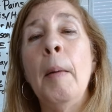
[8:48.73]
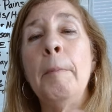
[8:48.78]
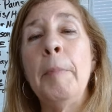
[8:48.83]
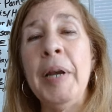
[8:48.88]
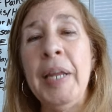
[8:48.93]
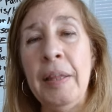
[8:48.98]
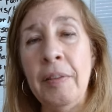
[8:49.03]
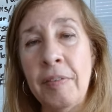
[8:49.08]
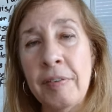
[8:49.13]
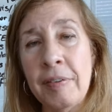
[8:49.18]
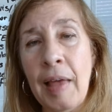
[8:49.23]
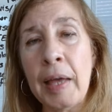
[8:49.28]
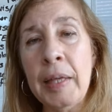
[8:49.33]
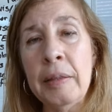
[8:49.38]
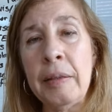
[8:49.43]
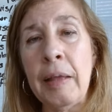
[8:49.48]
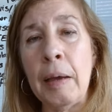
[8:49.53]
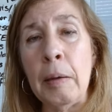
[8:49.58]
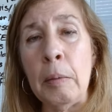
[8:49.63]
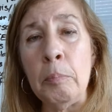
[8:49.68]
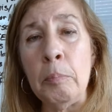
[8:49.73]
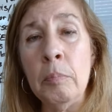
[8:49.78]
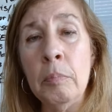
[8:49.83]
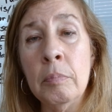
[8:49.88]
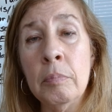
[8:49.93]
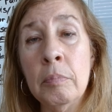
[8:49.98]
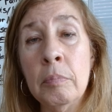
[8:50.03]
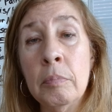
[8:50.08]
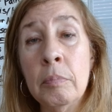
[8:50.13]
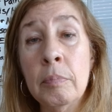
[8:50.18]
But inside them,
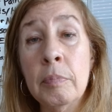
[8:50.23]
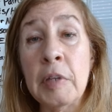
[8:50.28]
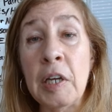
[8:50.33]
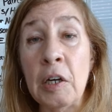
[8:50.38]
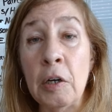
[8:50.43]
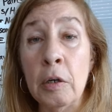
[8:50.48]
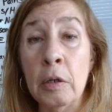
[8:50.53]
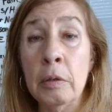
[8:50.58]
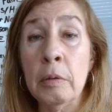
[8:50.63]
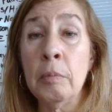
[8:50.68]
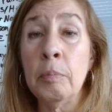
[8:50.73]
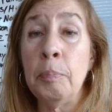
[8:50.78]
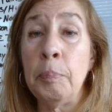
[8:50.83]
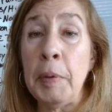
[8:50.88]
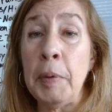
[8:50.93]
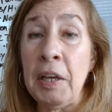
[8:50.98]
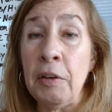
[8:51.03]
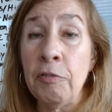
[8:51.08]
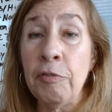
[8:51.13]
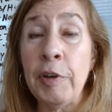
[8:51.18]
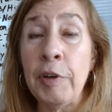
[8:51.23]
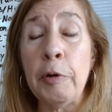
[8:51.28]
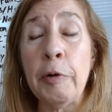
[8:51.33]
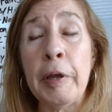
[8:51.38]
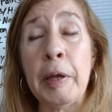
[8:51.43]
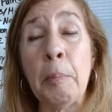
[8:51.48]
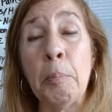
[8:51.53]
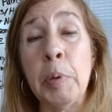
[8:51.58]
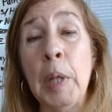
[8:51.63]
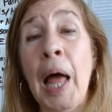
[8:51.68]
they're being
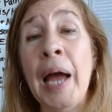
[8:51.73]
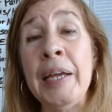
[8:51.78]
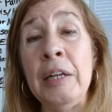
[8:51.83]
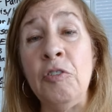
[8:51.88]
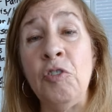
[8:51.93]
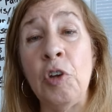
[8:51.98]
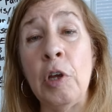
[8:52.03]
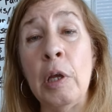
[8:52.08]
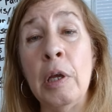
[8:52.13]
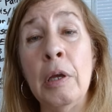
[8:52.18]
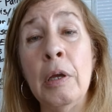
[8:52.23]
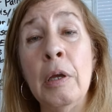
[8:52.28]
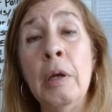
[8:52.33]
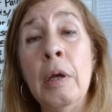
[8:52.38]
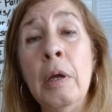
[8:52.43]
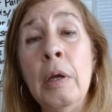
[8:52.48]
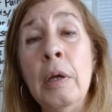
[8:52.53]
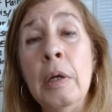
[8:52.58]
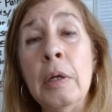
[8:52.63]
very obliging,